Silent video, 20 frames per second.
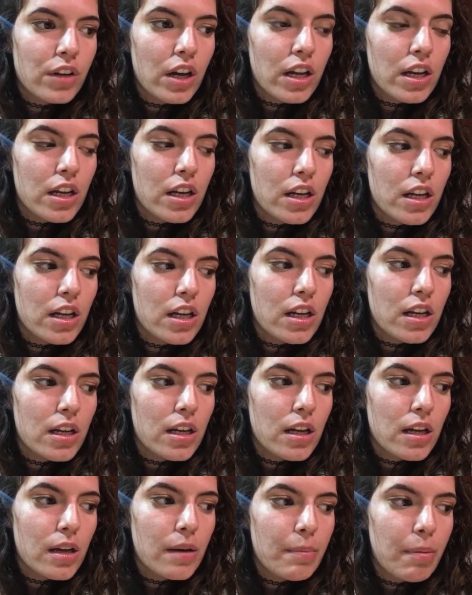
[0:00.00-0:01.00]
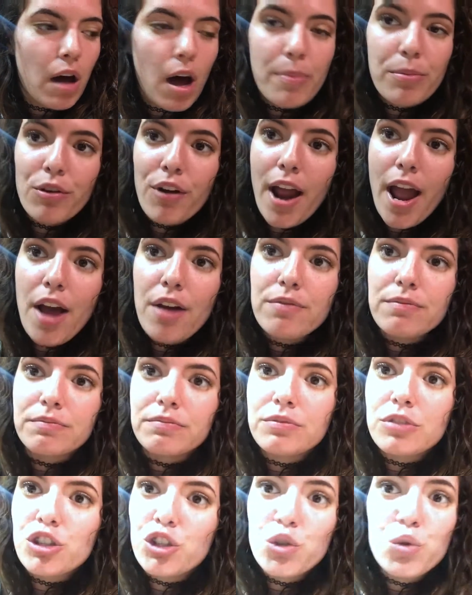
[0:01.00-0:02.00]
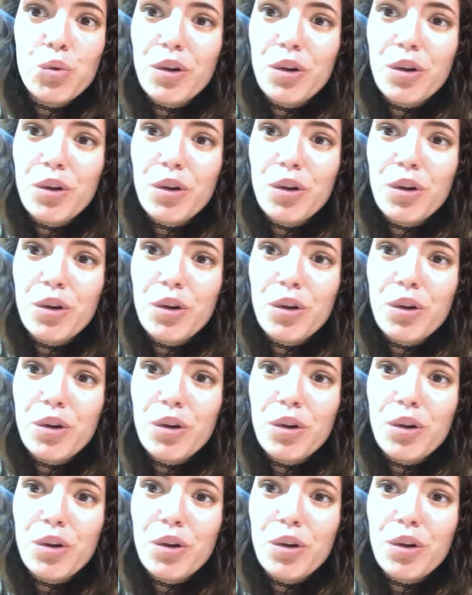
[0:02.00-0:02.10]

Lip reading: gonna pop around, do